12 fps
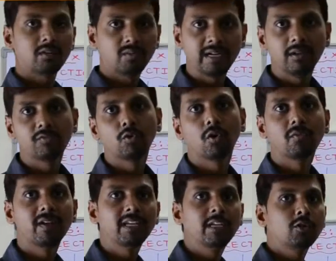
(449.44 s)
24.
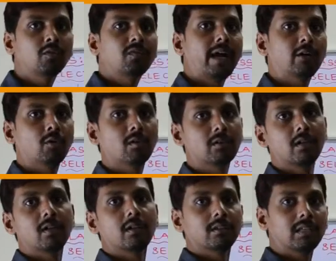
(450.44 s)
We need to find out
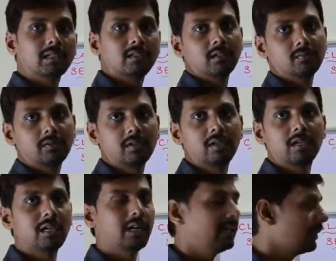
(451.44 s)
the terms.
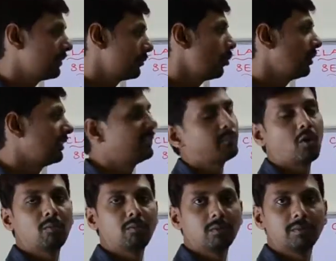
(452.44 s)
Let us solve this
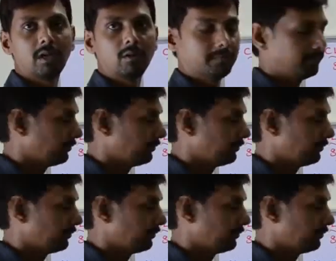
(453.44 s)
problem now.